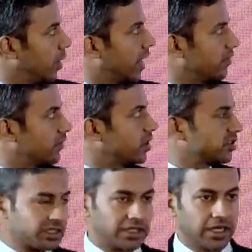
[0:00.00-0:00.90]
And of
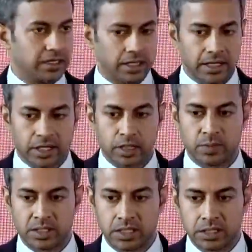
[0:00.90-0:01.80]
course, then
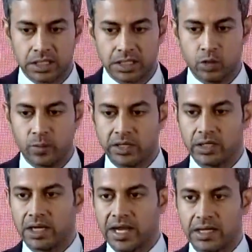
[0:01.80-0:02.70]
expertise in new
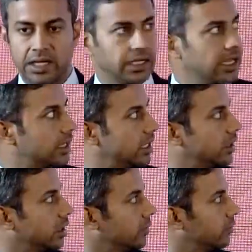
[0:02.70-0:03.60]
material handling like
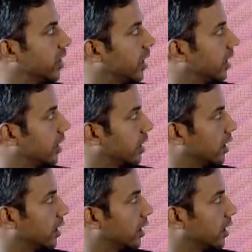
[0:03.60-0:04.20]
lithium, like